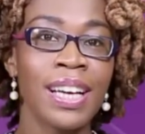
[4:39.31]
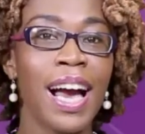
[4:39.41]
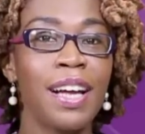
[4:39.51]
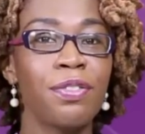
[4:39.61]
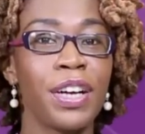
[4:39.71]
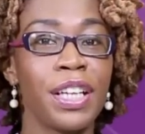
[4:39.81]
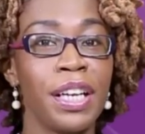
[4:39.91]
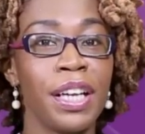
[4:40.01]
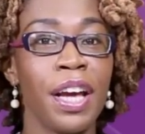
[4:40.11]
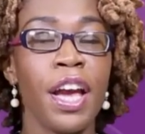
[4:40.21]
And
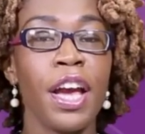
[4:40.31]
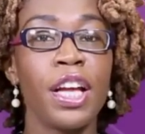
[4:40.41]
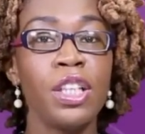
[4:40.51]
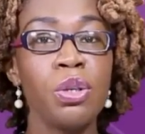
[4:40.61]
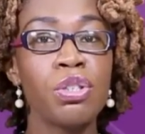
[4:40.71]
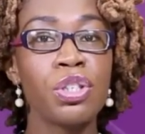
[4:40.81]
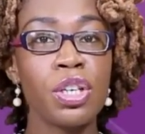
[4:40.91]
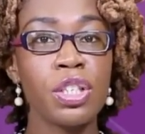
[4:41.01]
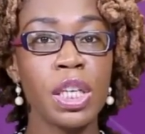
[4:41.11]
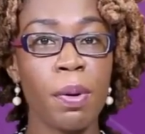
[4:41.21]
finally, a New
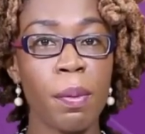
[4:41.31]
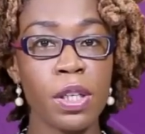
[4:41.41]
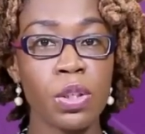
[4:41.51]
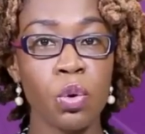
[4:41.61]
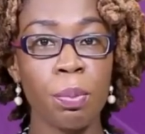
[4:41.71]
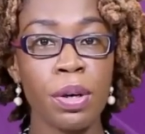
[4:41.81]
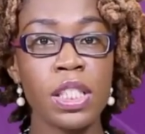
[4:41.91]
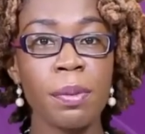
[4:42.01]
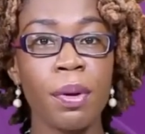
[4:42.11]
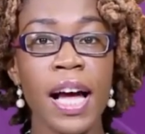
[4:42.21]
Jersey public school
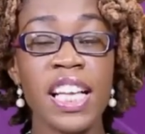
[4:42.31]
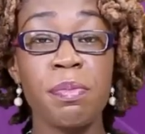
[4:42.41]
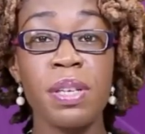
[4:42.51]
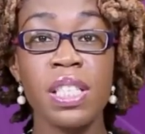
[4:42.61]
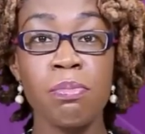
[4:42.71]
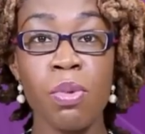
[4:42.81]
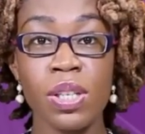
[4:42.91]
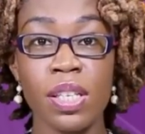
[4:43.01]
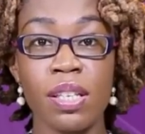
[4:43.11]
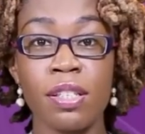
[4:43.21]
principal has been
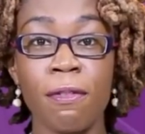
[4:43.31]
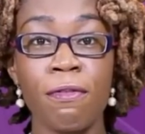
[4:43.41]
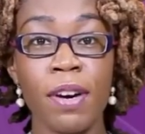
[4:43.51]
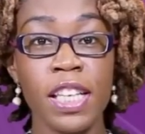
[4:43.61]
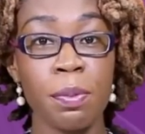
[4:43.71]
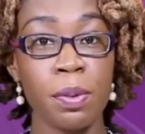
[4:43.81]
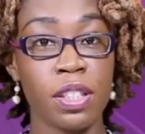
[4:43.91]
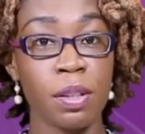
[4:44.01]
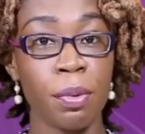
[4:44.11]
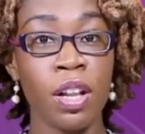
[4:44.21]
demoted to vice
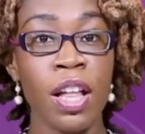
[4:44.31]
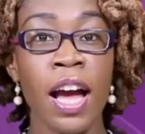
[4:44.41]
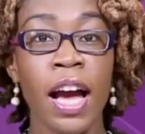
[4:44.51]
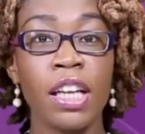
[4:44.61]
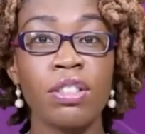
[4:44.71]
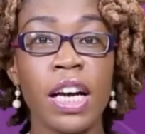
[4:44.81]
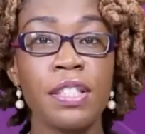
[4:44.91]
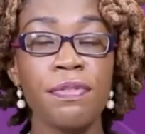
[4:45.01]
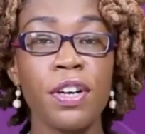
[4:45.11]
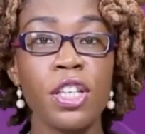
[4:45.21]
principal and
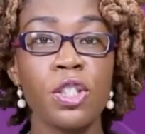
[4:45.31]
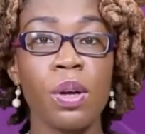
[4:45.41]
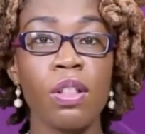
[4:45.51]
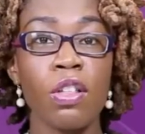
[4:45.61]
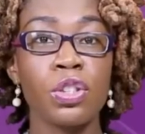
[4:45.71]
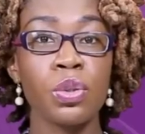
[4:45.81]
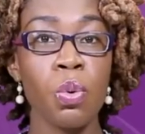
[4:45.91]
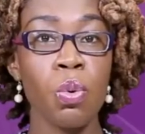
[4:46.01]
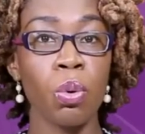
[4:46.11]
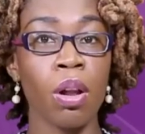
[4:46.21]
transferred to another
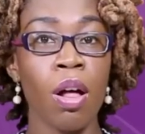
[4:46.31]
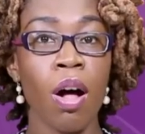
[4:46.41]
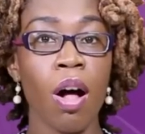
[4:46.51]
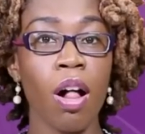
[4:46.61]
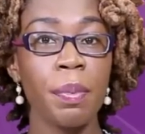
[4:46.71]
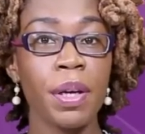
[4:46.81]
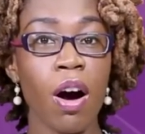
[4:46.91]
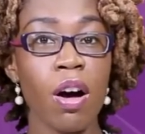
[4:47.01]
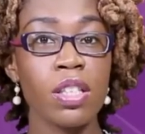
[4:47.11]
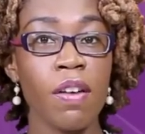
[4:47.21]
school, all
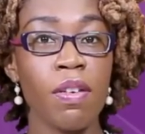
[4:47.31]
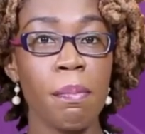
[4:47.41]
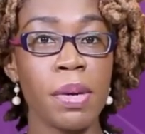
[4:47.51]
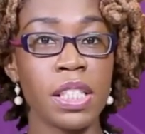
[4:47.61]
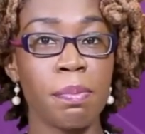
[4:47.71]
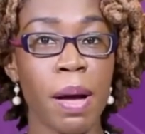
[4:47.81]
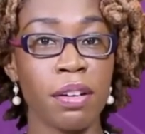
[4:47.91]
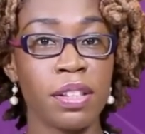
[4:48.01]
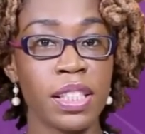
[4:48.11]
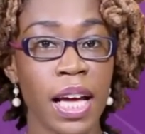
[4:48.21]
because of a
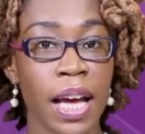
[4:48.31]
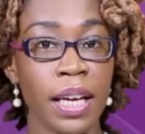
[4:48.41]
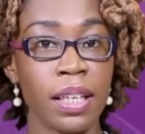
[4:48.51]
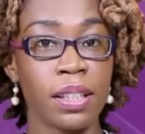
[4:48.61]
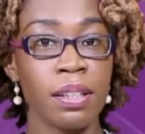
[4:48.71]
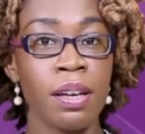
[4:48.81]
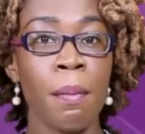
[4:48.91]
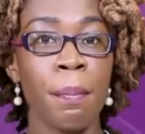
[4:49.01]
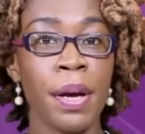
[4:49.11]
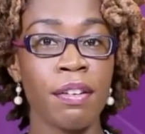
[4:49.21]
misspelled sign.
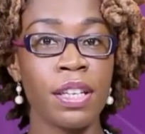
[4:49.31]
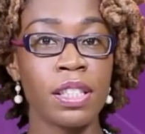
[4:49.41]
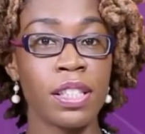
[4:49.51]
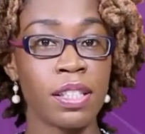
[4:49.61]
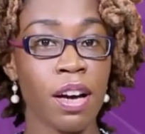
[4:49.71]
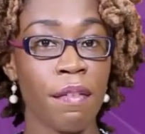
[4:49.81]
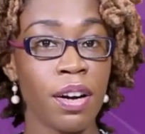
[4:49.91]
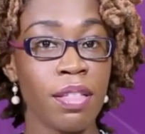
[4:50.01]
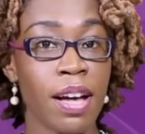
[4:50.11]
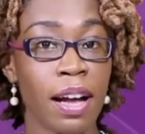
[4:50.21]
Parents
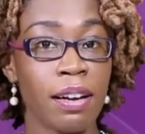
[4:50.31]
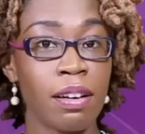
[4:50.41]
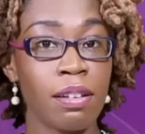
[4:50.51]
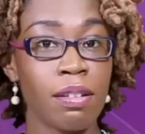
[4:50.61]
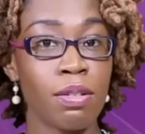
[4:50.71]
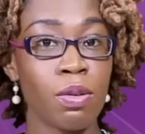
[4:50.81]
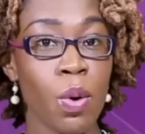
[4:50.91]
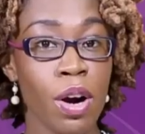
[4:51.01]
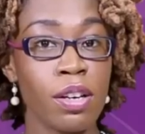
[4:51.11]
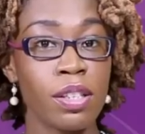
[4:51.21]
discovered that the
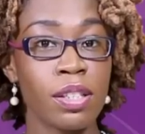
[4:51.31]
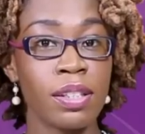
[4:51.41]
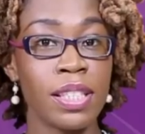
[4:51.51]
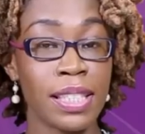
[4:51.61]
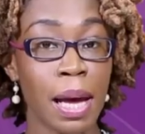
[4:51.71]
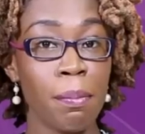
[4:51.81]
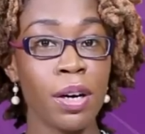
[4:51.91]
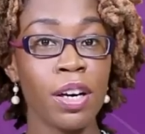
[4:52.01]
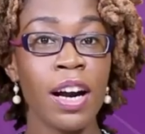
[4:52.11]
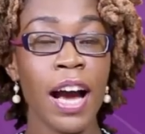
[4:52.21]
words
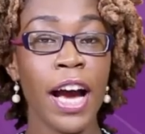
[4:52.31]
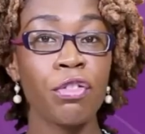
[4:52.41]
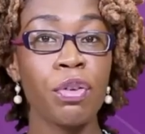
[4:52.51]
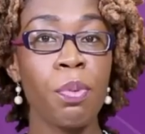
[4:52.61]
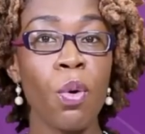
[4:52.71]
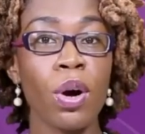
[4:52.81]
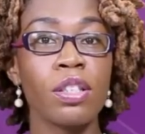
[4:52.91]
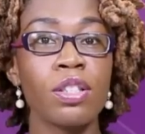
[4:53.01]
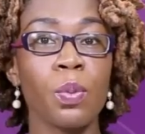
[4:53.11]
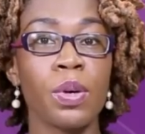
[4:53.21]
December and
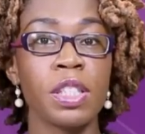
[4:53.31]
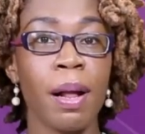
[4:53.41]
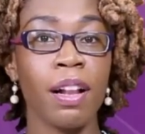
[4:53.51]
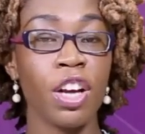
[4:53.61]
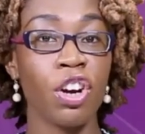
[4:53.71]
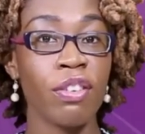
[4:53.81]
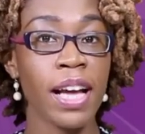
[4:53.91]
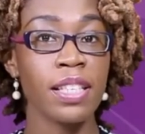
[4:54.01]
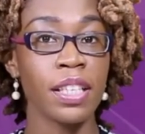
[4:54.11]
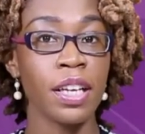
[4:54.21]
reports were spelled
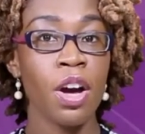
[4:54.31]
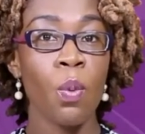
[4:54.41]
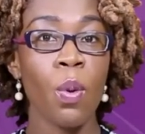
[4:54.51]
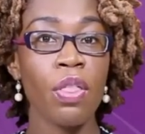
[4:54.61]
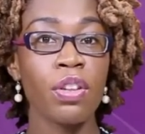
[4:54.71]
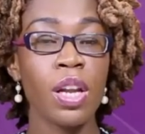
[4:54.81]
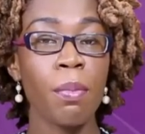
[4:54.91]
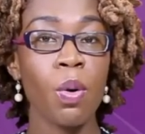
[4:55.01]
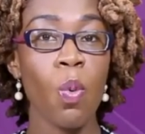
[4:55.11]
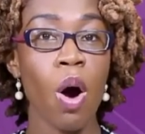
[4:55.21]
incorrectly while the
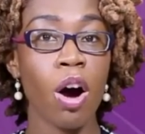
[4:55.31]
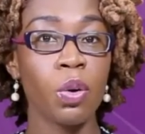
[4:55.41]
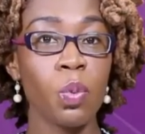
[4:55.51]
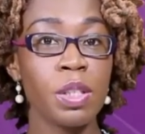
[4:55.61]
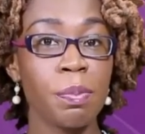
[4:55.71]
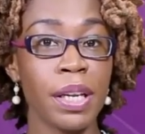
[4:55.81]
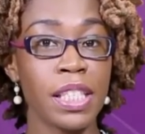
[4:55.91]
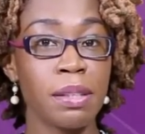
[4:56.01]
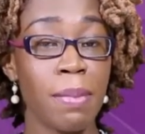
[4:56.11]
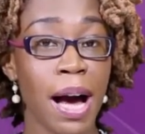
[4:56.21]
number 1 was
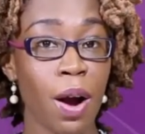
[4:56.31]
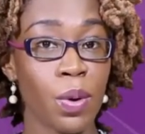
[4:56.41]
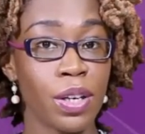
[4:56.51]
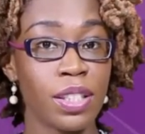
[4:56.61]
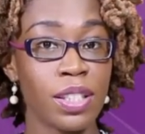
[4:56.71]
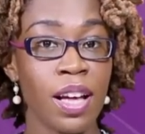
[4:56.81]
placed backwards.